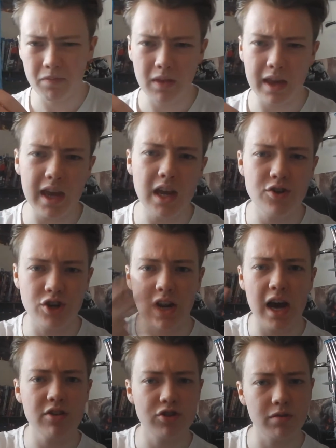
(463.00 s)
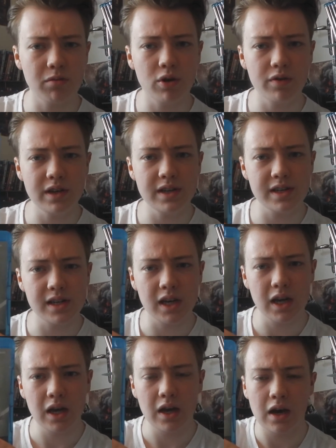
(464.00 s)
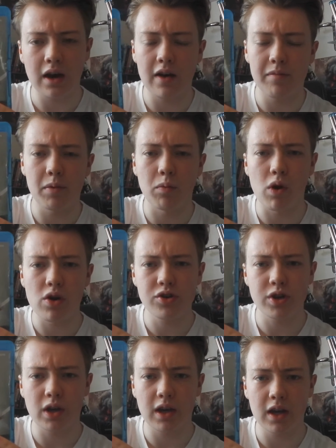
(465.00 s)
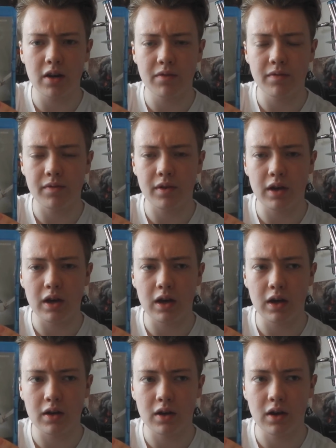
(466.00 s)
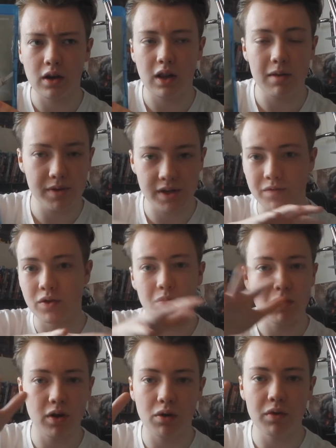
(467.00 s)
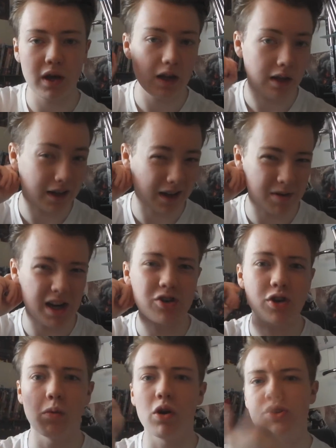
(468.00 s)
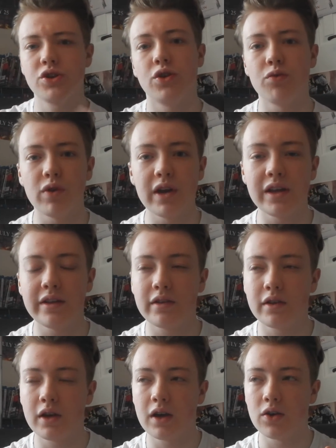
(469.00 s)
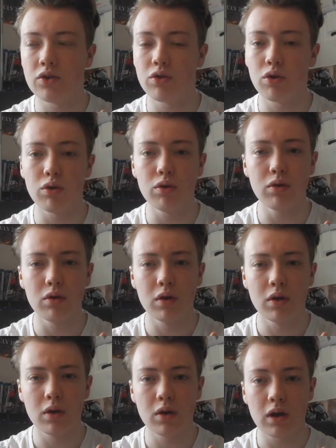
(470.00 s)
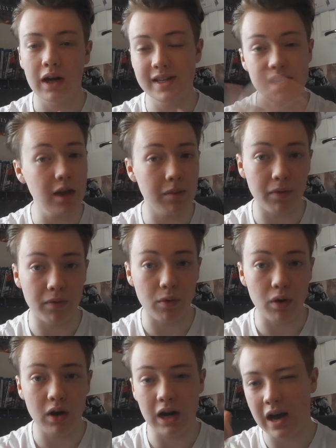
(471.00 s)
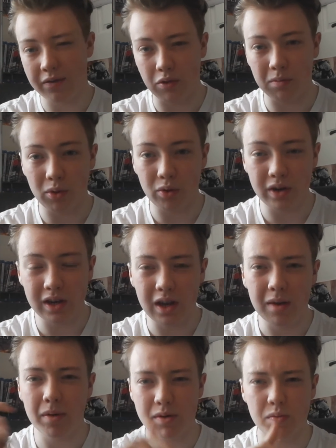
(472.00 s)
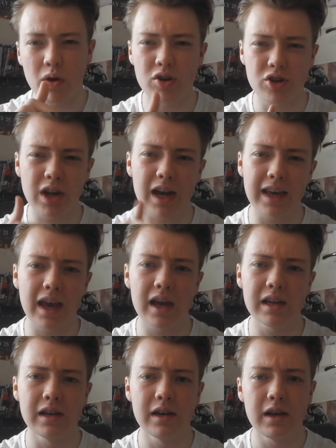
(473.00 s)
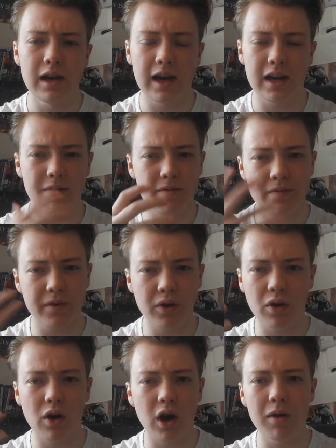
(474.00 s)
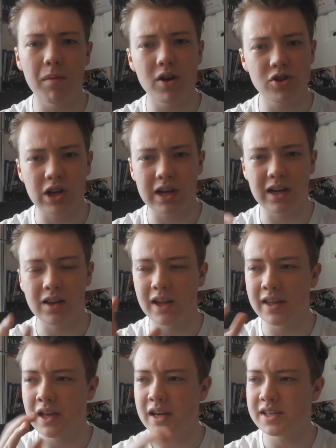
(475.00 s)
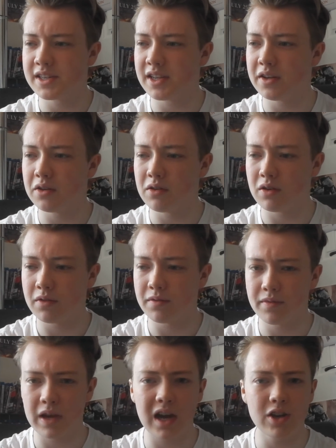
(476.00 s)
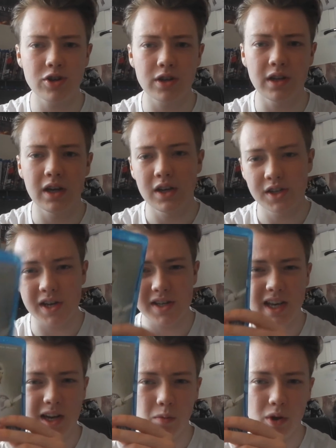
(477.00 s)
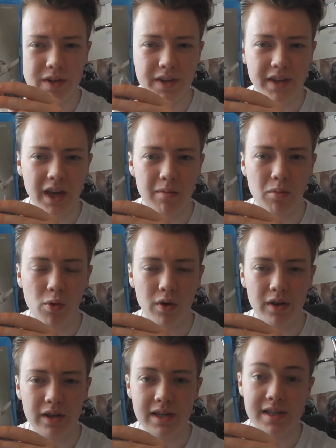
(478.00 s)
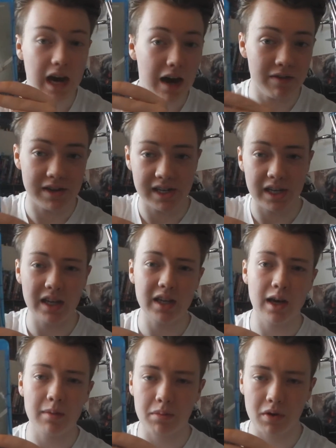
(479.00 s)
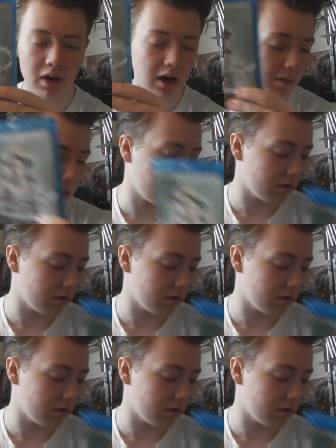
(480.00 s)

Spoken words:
Asian action movies. I've been watching kind of clips of them and all that. Like I was actually watching The Raid 2. I'd seen it before, I have it on Blu-ray, but I was watching it again and I forgot how much I kind of like that style of action. So I was kind of wanting to get more of these. I haven't seen it yet, but I will,